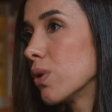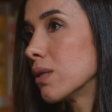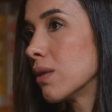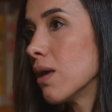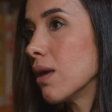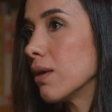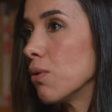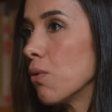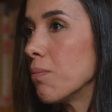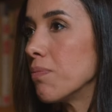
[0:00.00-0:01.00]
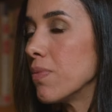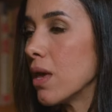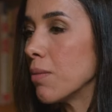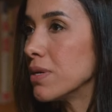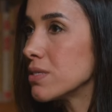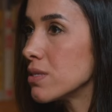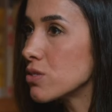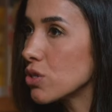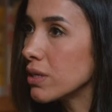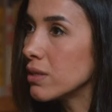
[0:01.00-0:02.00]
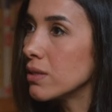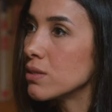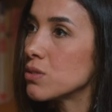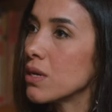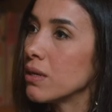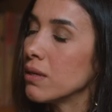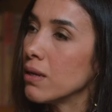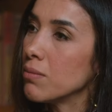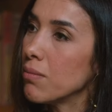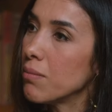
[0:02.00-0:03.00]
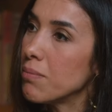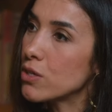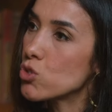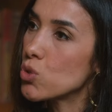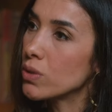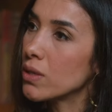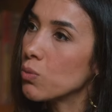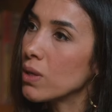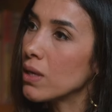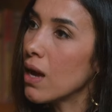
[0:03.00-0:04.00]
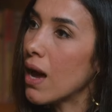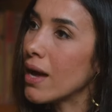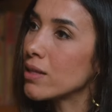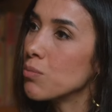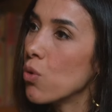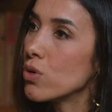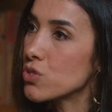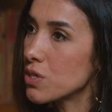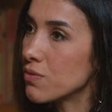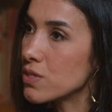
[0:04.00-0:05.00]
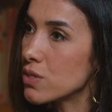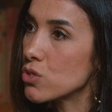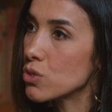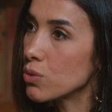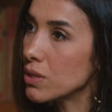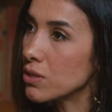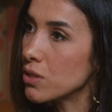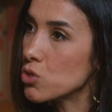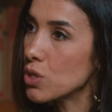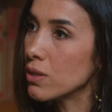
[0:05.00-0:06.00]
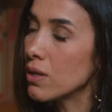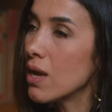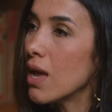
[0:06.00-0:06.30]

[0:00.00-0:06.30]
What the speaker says: with, you know, business leaders and make sure that we add more services to the region.